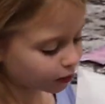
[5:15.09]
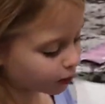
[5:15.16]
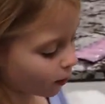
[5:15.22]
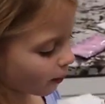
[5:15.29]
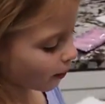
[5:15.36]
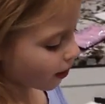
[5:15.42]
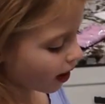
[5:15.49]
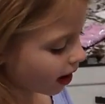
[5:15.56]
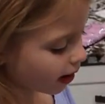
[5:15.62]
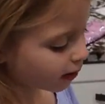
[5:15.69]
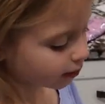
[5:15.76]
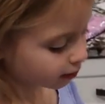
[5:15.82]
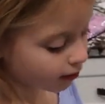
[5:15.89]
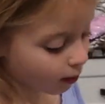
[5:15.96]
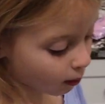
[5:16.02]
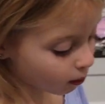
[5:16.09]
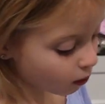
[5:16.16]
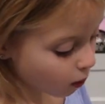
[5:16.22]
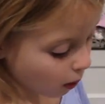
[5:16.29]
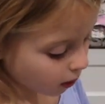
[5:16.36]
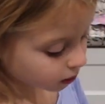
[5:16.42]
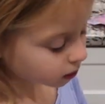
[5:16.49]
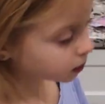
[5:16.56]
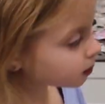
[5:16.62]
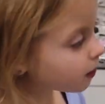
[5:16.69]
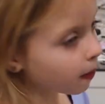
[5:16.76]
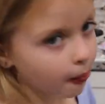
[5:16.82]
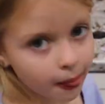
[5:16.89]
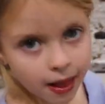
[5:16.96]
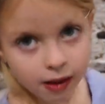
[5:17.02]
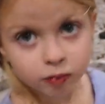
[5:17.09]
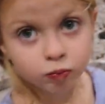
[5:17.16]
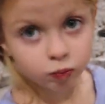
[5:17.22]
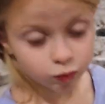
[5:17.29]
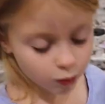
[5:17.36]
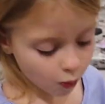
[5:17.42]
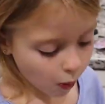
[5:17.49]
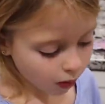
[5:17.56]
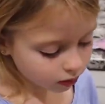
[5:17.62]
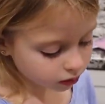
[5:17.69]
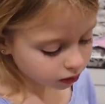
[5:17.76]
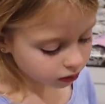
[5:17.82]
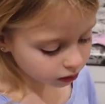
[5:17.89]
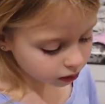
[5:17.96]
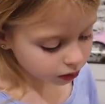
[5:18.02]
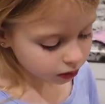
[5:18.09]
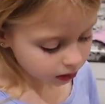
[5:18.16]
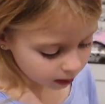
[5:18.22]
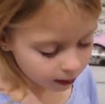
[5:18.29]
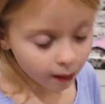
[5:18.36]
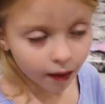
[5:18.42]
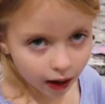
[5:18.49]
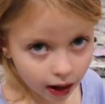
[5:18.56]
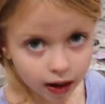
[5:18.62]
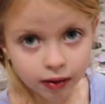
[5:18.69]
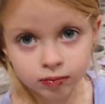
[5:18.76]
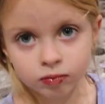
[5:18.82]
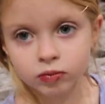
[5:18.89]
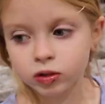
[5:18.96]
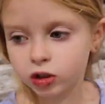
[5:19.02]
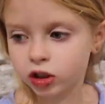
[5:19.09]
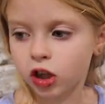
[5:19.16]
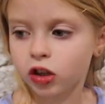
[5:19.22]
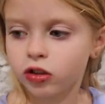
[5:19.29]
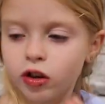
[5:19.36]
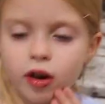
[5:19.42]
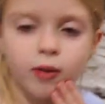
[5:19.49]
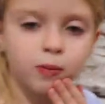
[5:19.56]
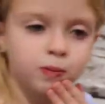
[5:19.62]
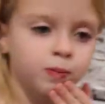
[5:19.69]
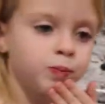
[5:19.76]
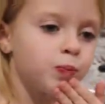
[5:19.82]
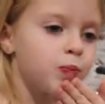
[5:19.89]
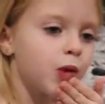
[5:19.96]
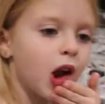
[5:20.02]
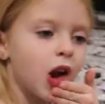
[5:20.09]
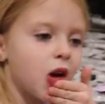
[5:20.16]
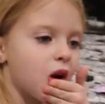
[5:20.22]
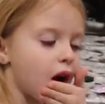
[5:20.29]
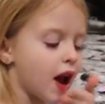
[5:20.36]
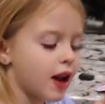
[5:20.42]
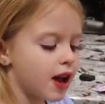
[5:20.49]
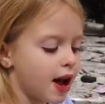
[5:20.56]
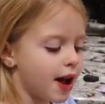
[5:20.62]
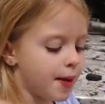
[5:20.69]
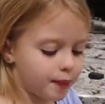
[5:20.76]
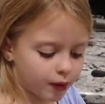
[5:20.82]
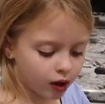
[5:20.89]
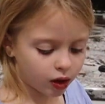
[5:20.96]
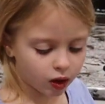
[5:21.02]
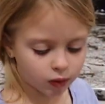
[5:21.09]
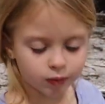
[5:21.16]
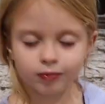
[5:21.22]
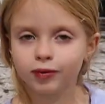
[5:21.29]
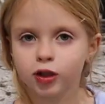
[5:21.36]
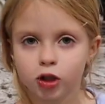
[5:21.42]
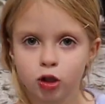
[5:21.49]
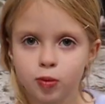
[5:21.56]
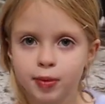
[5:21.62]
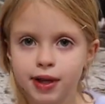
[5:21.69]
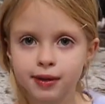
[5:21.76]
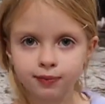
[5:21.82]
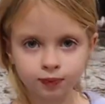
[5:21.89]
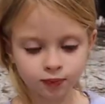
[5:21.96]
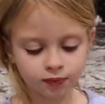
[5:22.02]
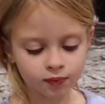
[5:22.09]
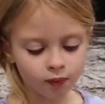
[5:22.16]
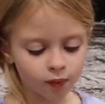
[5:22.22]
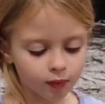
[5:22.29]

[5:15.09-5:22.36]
Are they good? Mm-hmm. Yeah? Look, they're a little messy. It's because they're not dry they're yet and they're too deep.